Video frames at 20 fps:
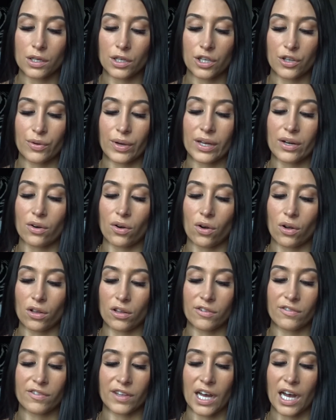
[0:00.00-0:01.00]
you get
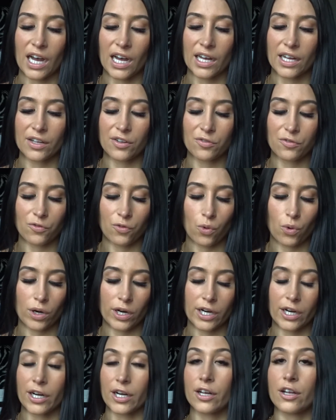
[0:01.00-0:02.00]
all of that
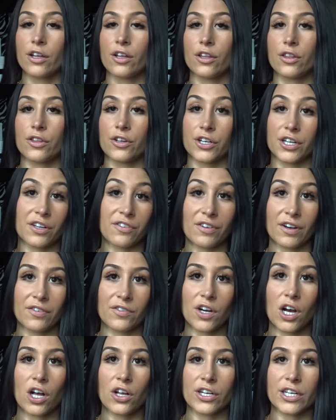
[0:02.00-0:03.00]
for thirty-five
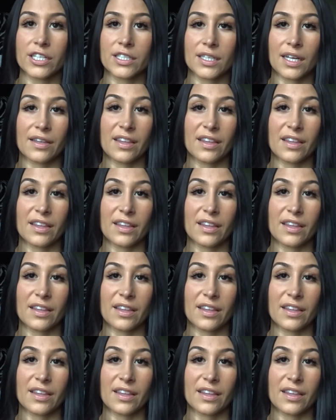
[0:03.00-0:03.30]
dollars.